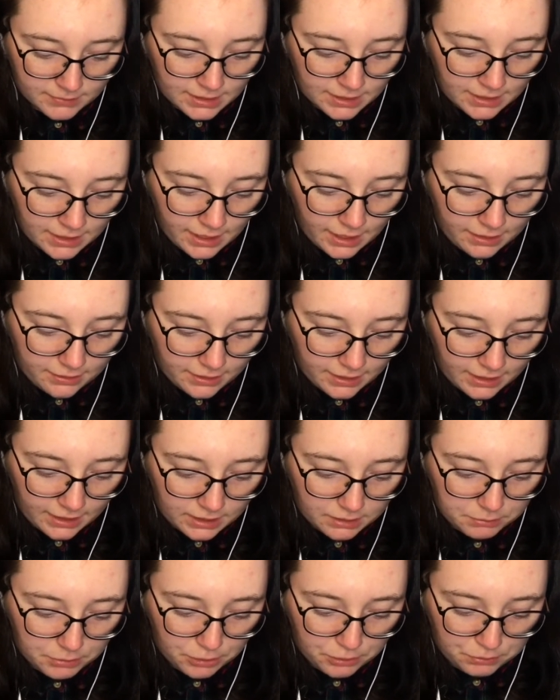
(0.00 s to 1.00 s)
and then at the
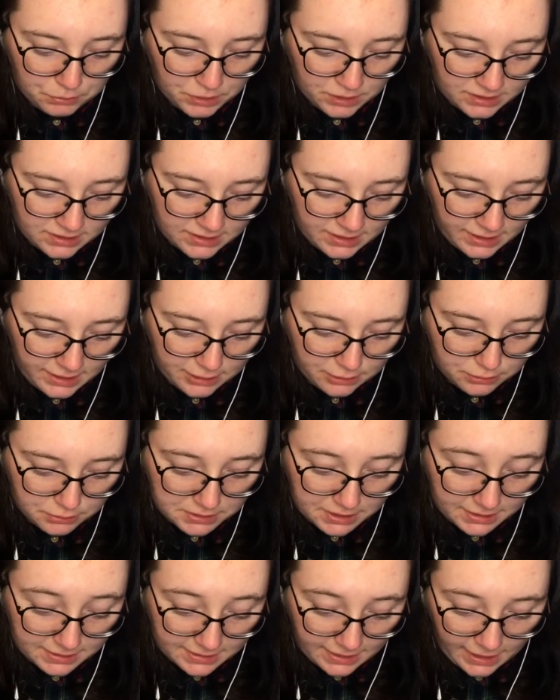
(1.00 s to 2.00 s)
bottom you can see it all
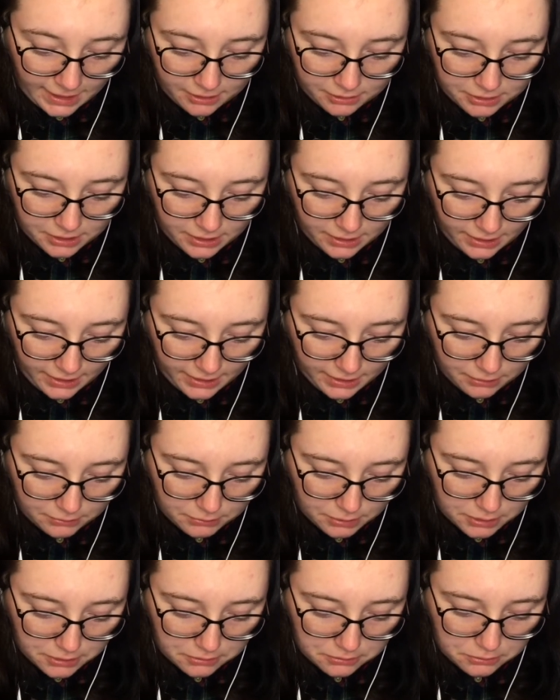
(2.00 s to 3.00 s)
says calculate.
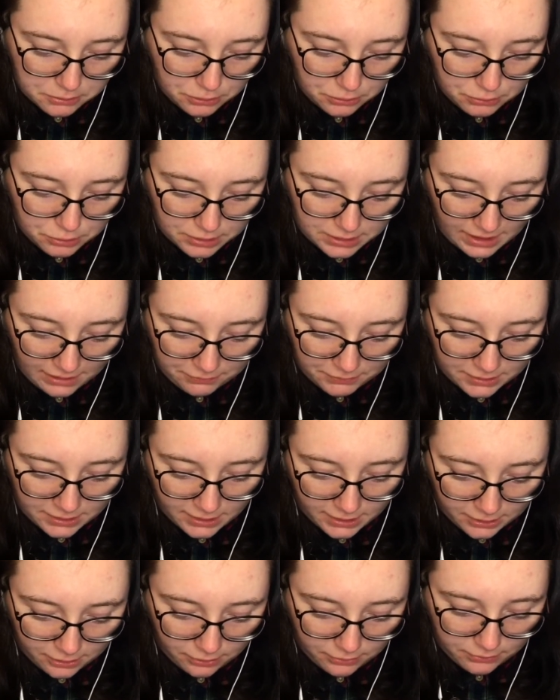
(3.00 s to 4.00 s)
Well, you just have to
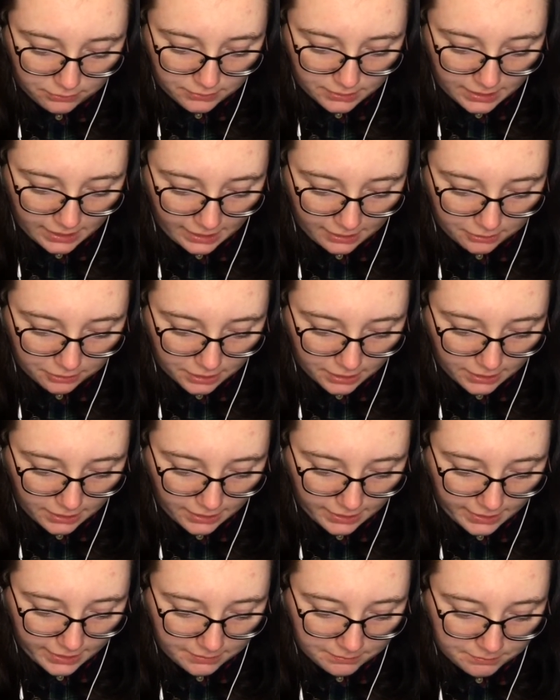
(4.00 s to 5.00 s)
click on
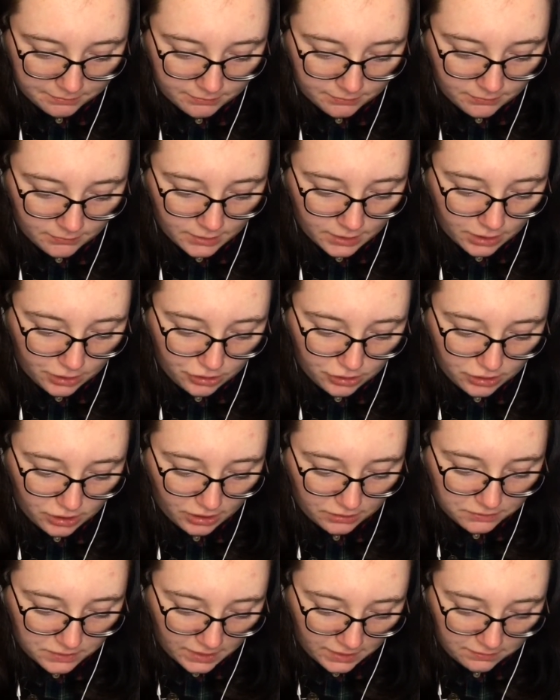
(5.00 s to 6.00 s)
calculate, and you
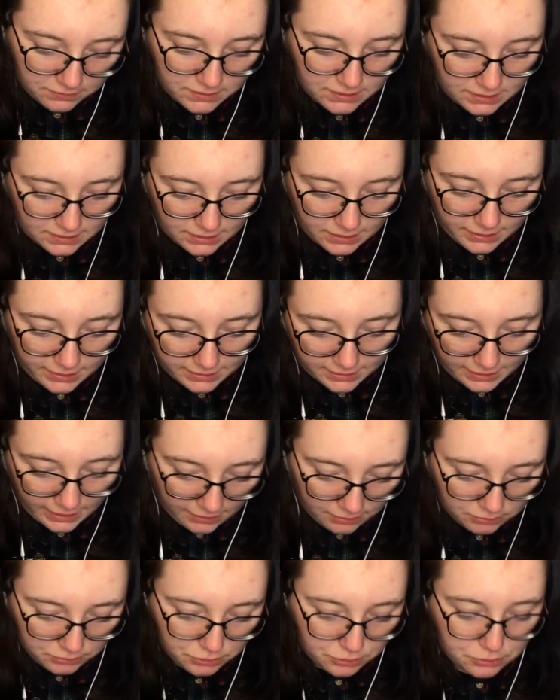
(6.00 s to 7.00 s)
just have to click
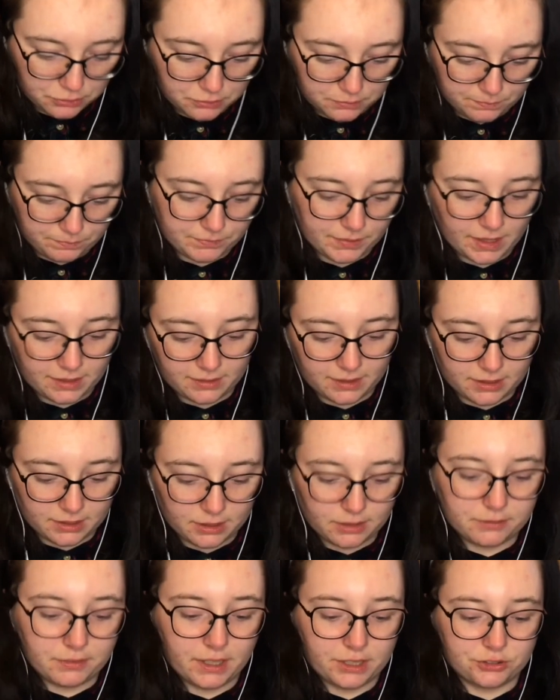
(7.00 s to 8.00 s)
count all, and then
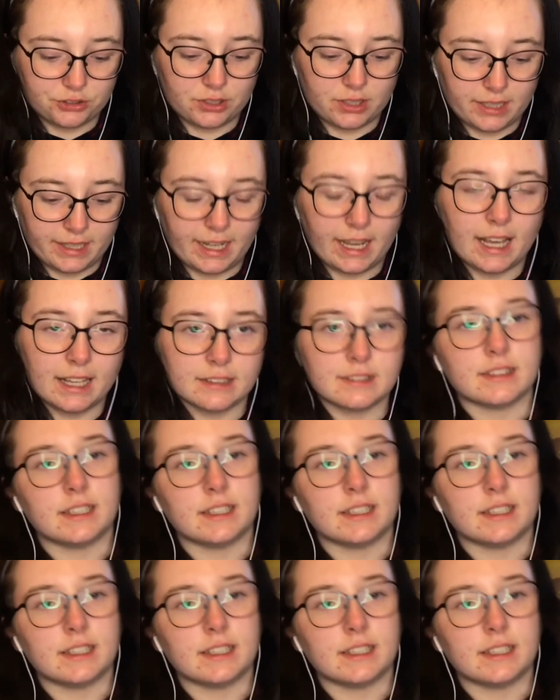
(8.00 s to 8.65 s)
eventually as